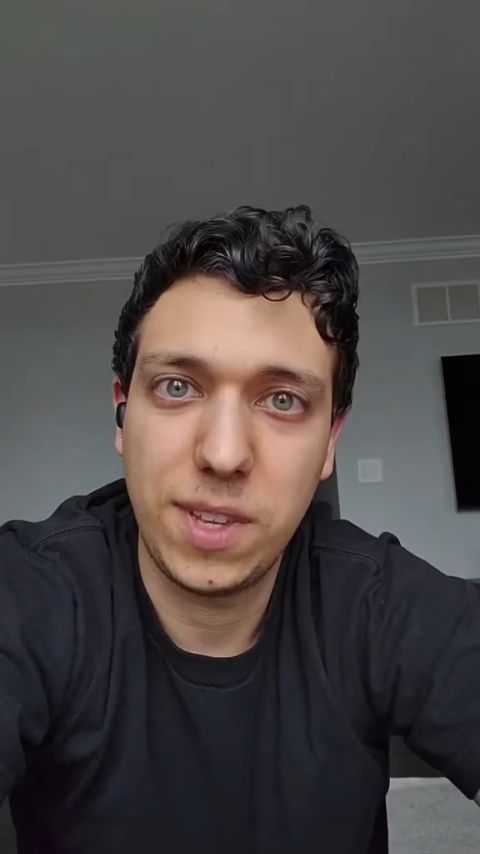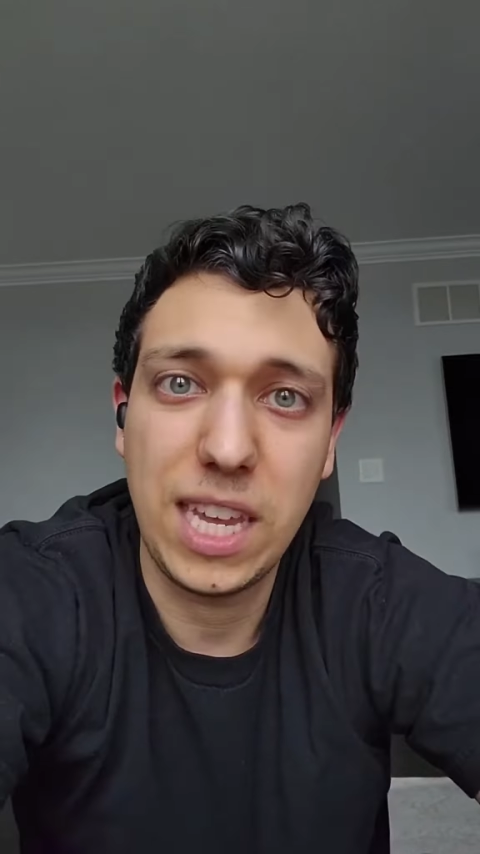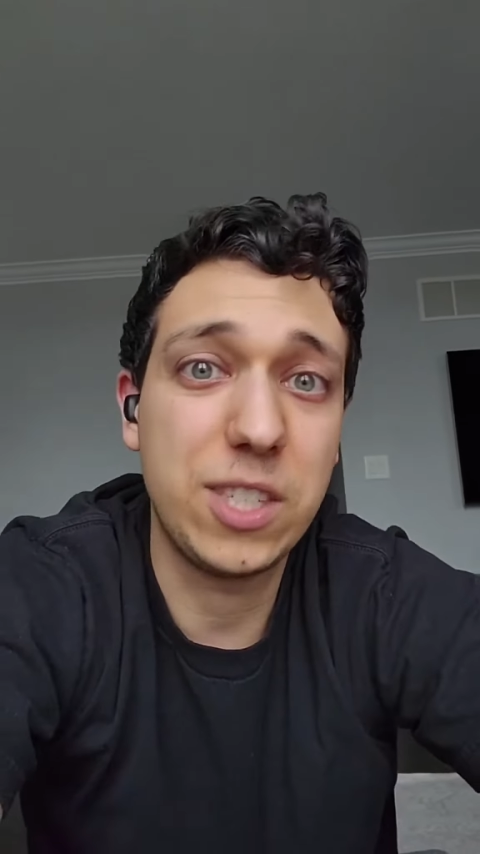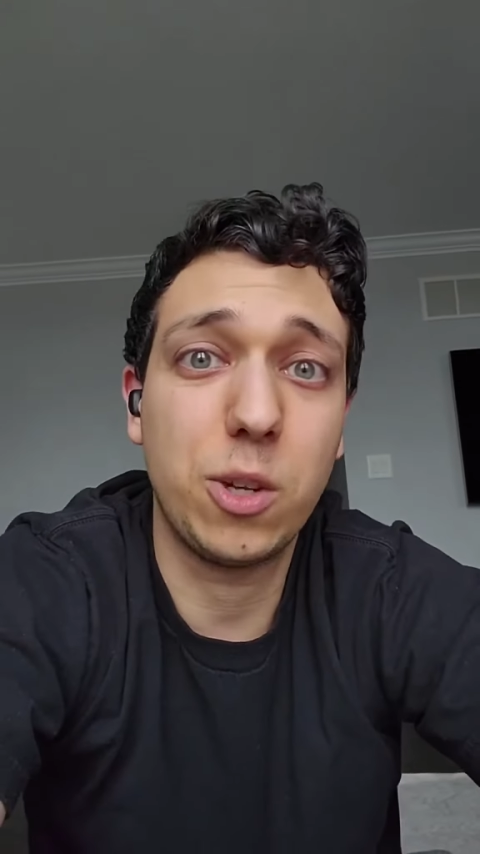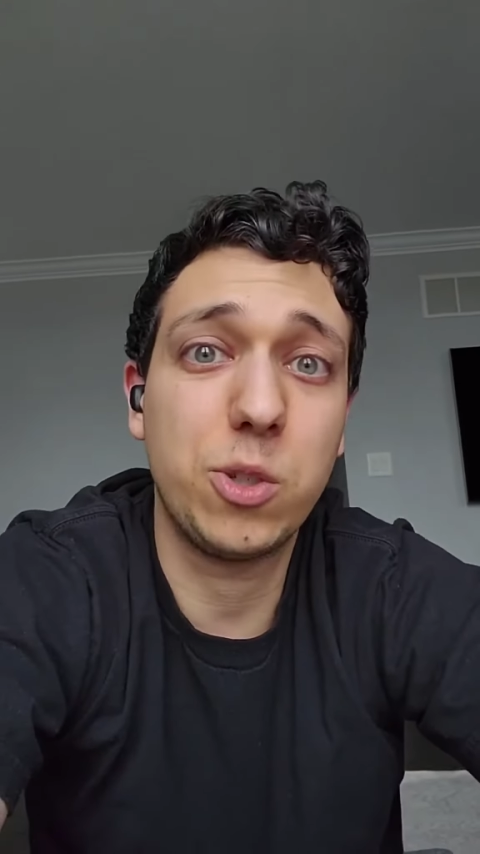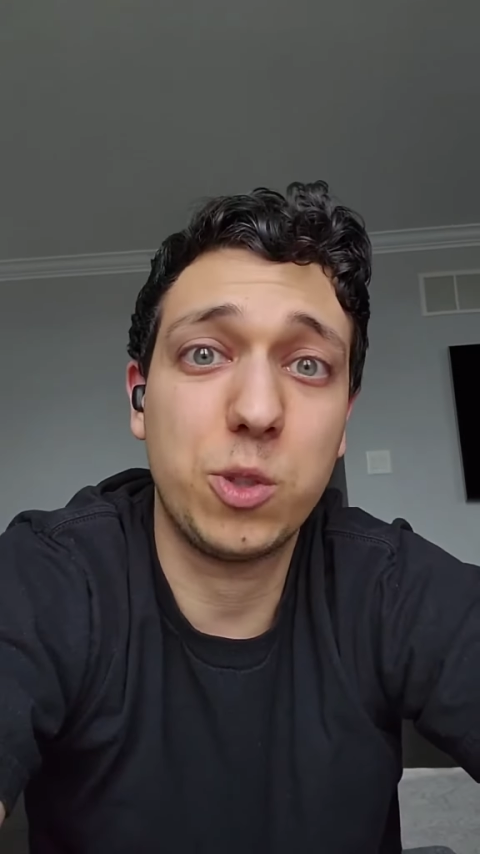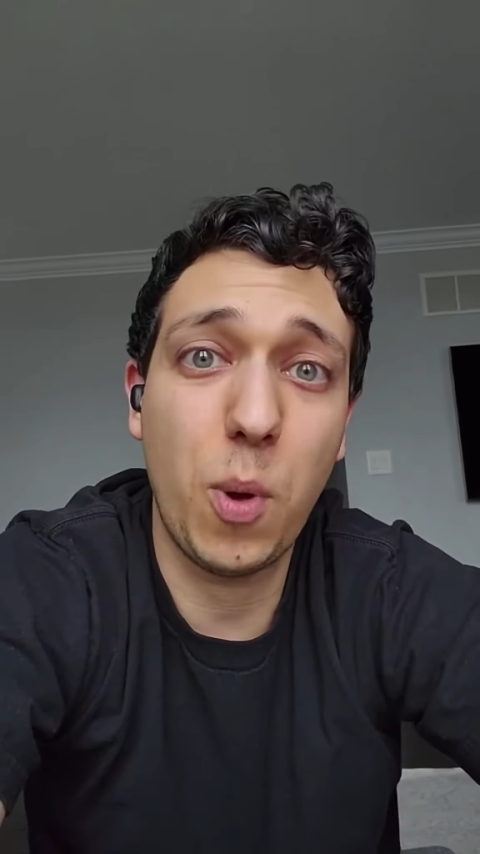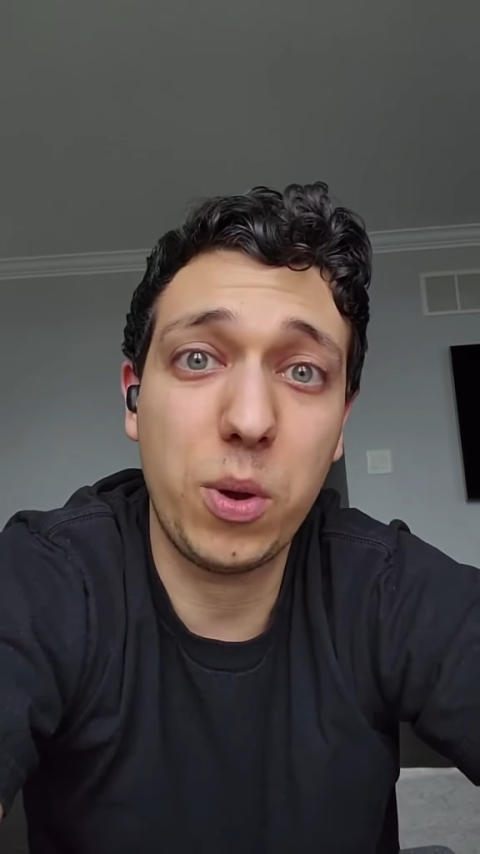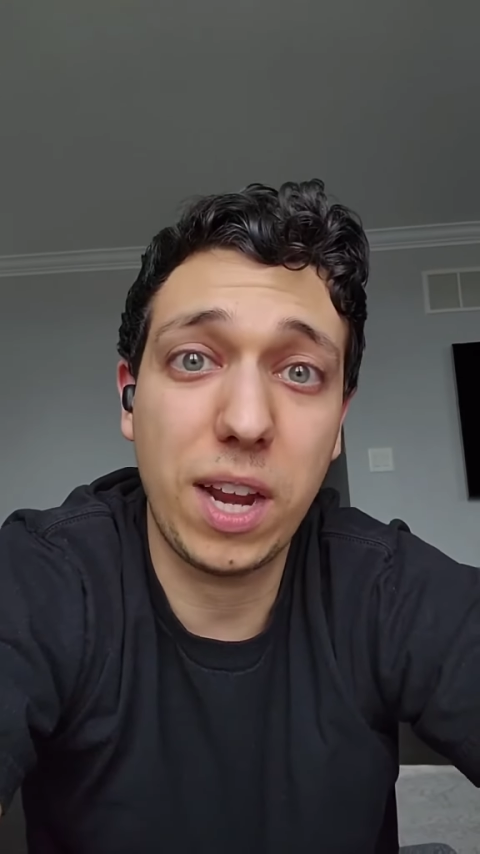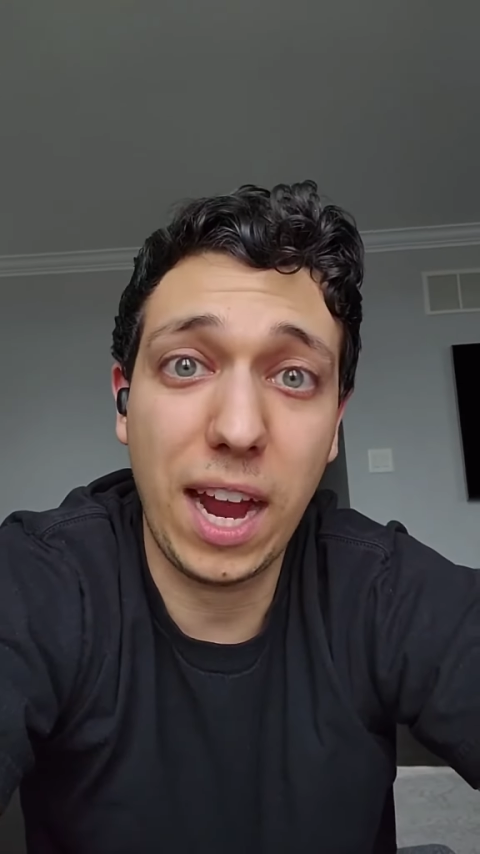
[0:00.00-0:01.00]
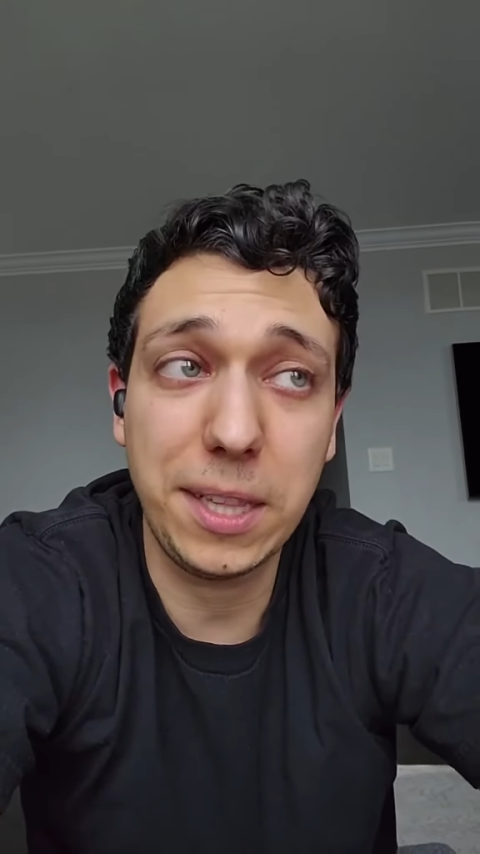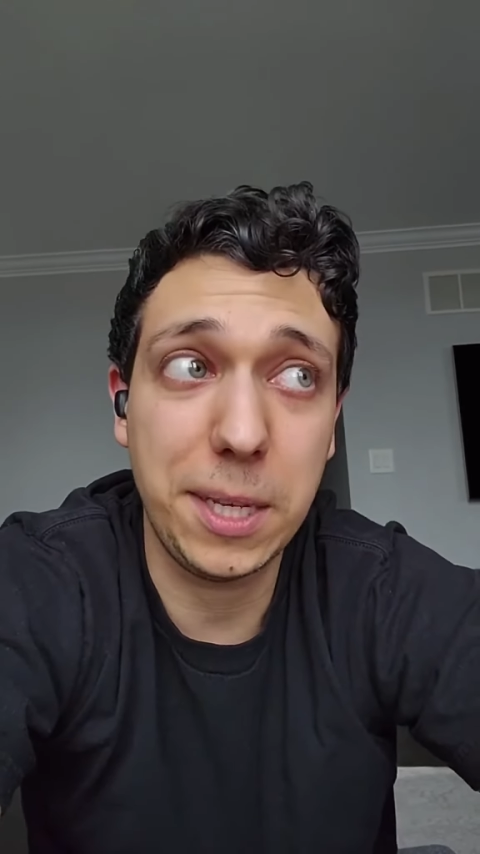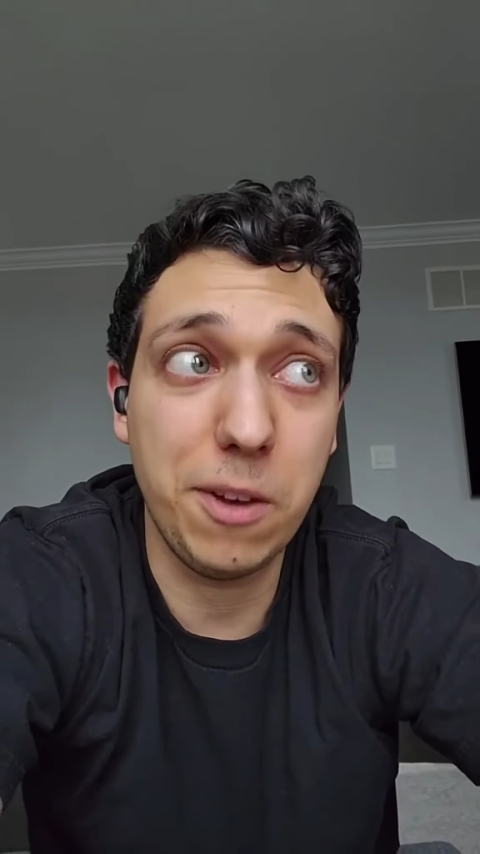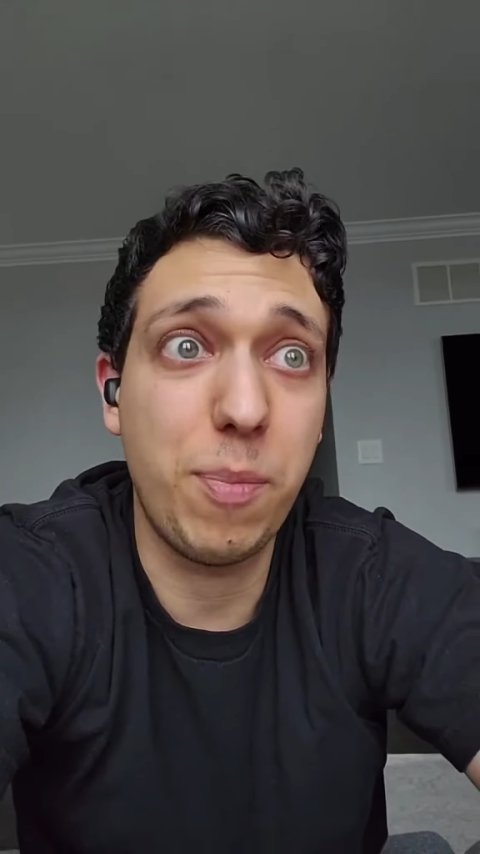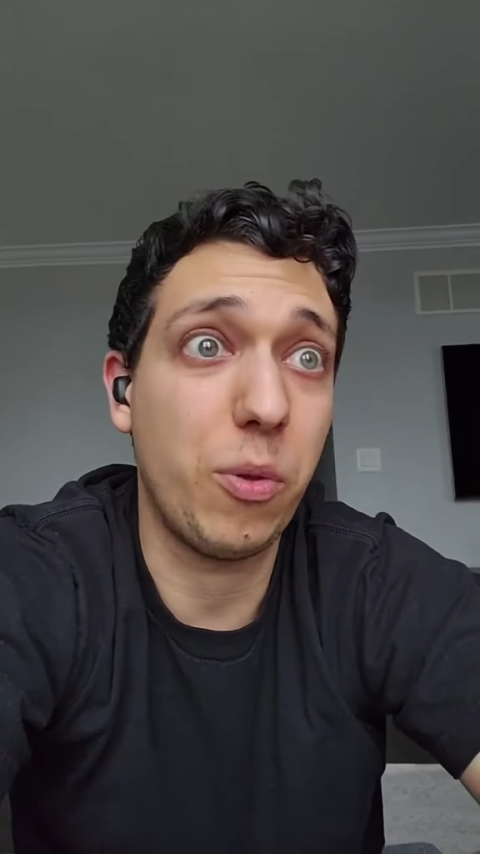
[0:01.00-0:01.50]
He's also spoken
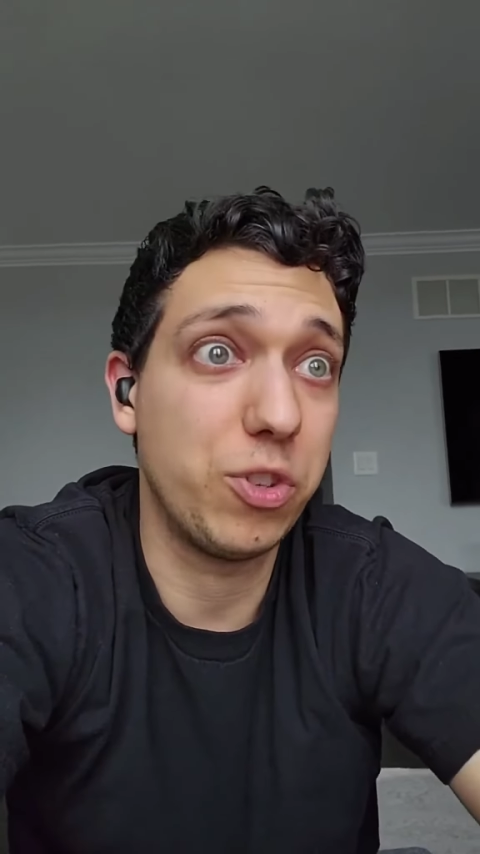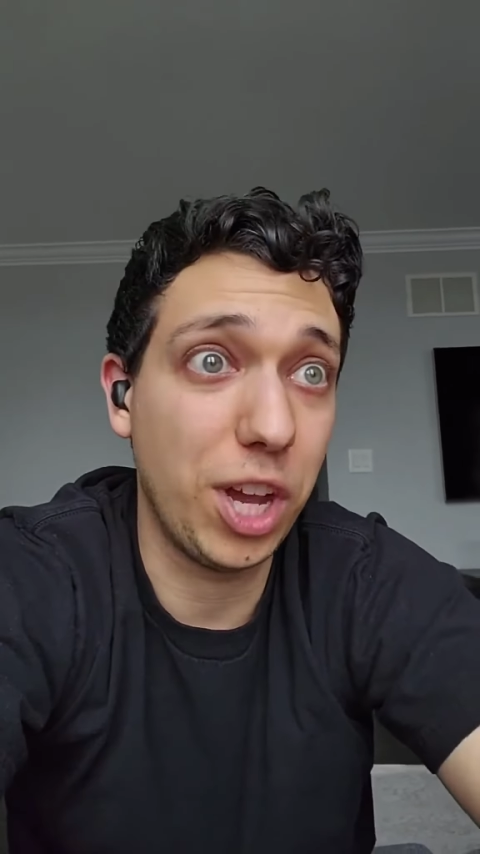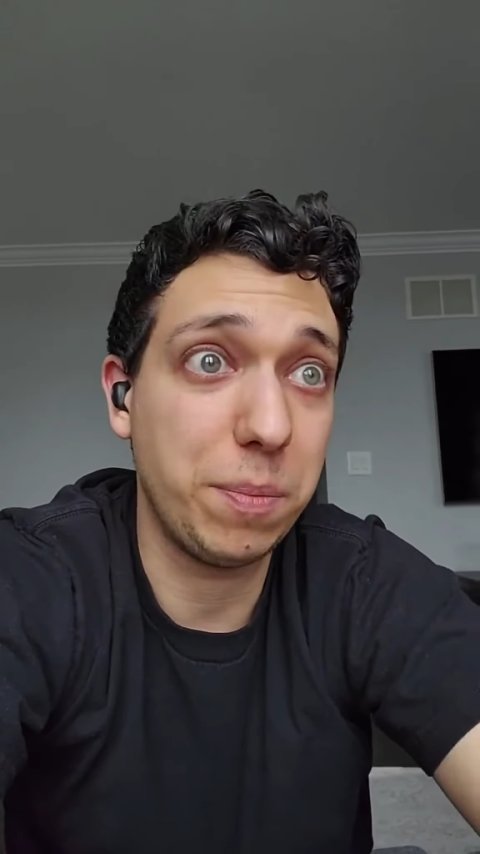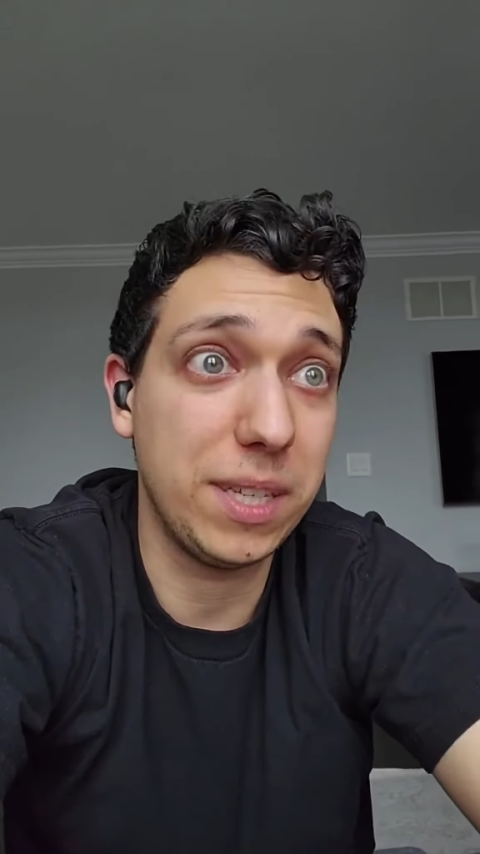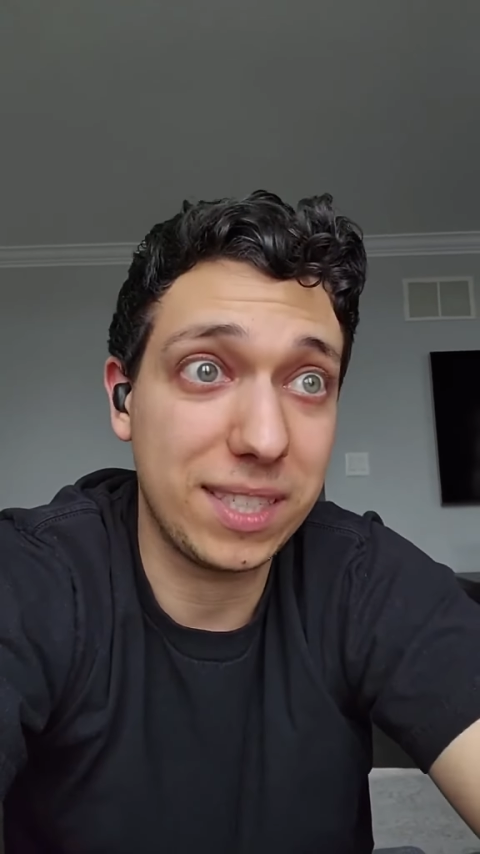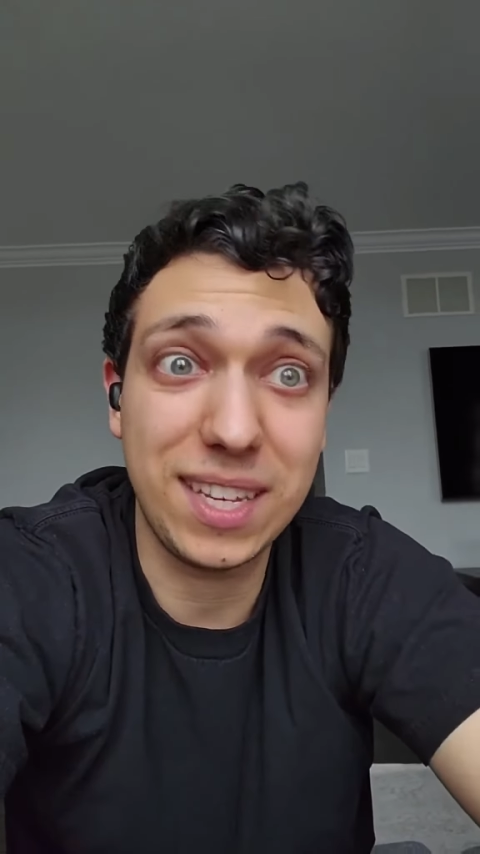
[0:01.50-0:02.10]
highly of both Jagmeet